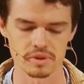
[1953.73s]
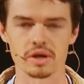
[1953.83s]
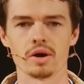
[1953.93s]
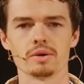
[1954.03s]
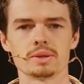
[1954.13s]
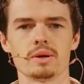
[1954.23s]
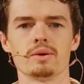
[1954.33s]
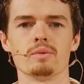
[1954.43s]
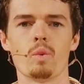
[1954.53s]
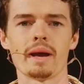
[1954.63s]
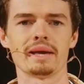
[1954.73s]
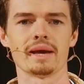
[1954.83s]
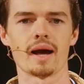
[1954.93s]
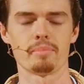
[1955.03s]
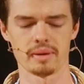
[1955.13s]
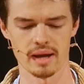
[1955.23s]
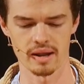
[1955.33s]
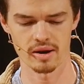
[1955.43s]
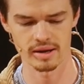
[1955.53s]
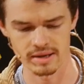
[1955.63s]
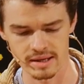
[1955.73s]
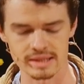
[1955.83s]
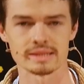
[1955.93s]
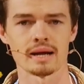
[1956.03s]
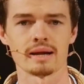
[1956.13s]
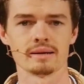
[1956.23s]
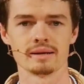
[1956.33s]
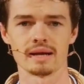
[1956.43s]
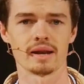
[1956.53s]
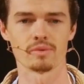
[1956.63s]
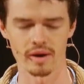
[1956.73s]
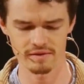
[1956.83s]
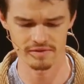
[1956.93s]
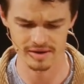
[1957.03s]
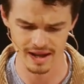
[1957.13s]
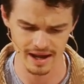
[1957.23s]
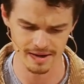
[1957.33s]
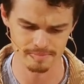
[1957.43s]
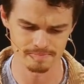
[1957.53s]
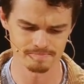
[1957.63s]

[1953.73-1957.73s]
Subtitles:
the girls are waking up and I need to start getting ready for the day.